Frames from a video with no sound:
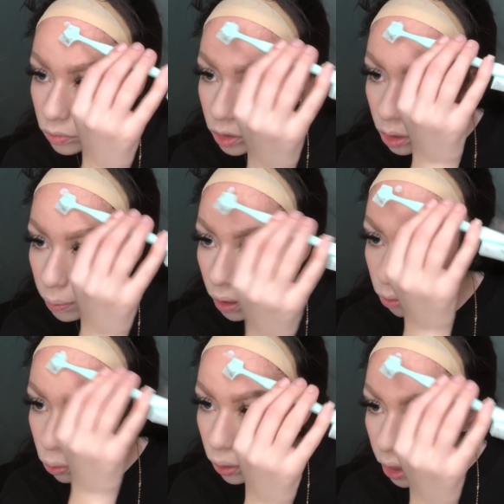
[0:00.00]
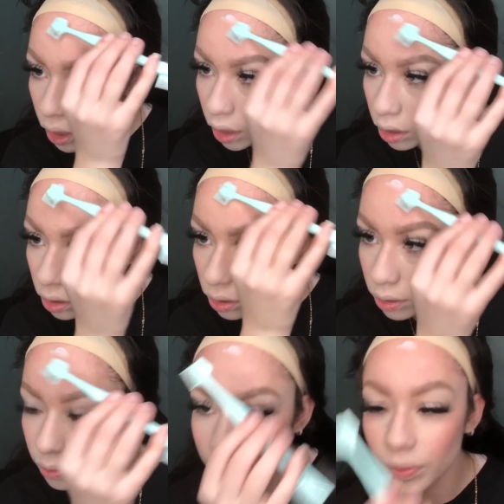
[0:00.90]
to my forehead.
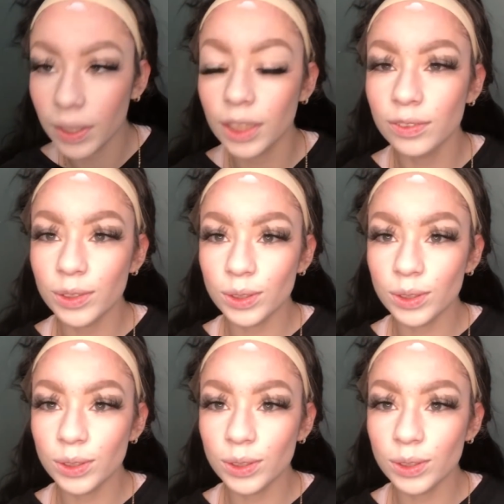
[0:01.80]
This feels